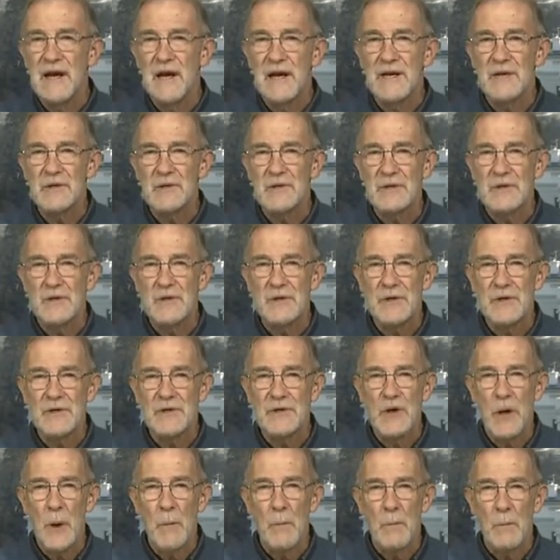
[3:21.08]
as soon
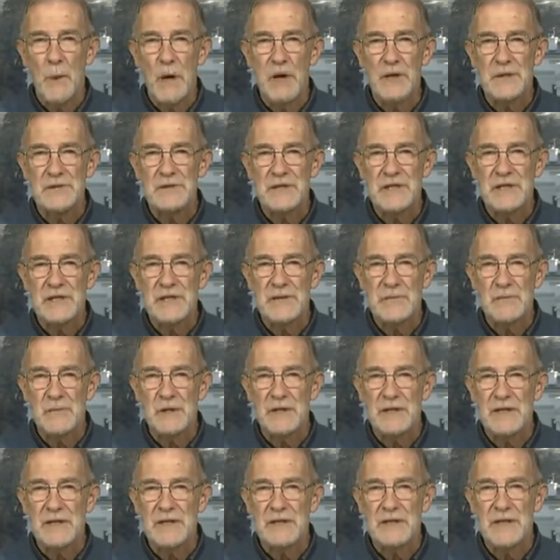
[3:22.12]
as
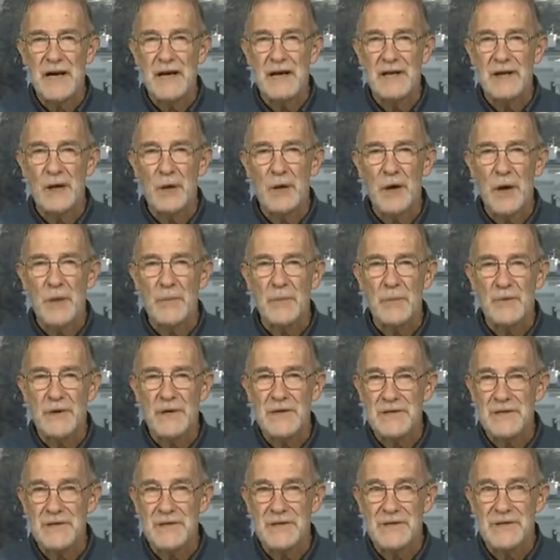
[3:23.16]
multi-million-dollar
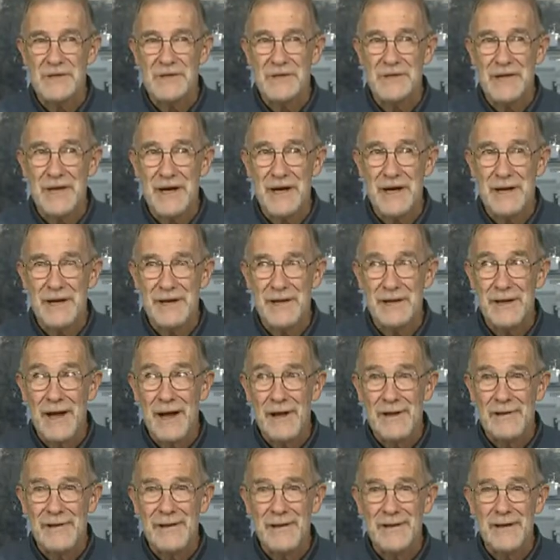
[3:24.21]
corporations decided
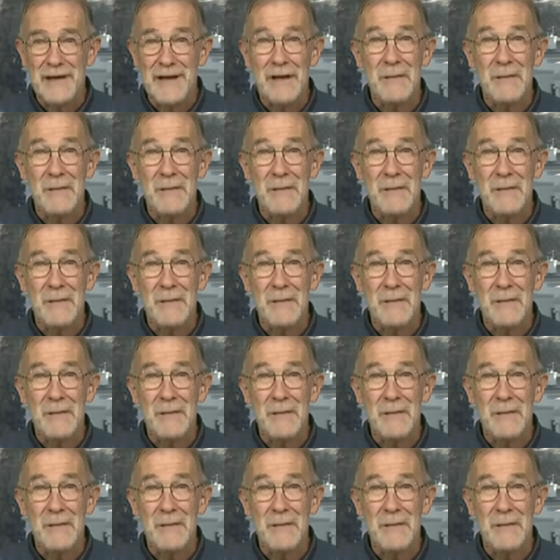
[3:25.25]
that they